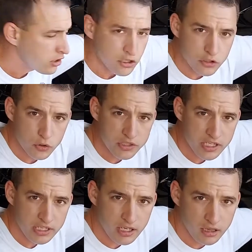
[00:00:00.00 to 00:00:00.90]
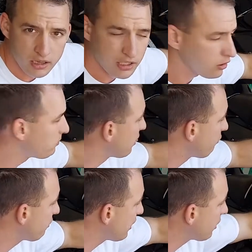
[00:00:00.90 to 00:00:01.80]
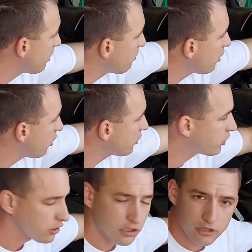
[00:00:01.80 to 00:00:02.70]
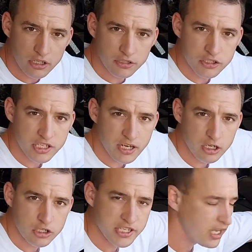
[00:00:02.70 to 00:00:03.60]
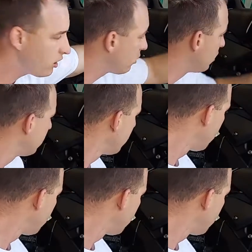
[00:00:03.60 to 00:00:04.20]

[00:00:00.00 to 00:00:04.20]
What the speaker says: You do tend to get a little bit of fling up on the underside of your tail,